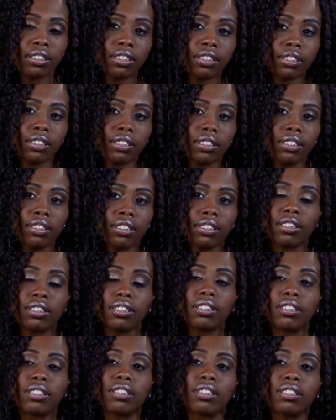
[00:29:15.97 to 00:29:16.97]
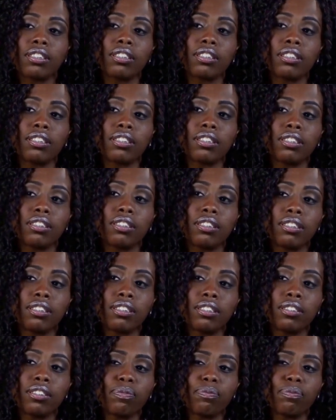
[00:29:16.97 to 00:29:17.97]

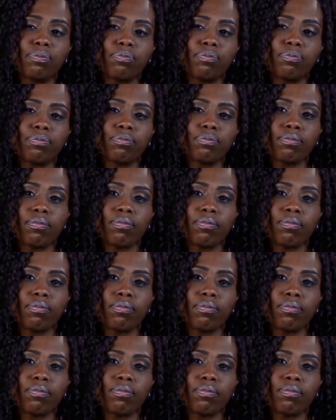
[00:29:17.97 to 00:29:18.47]
No one is speaking in this clip.